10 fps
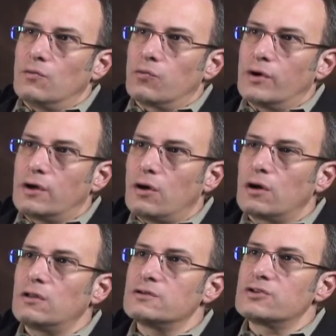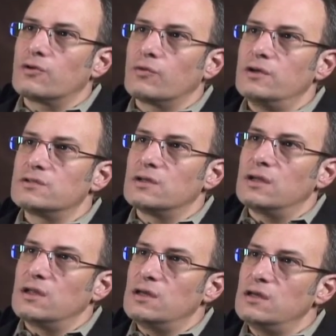regardless of the reason,
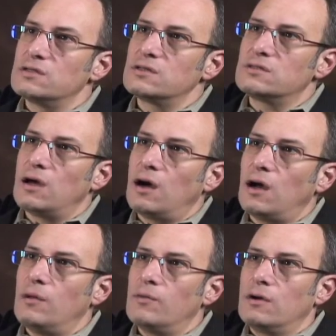it is a time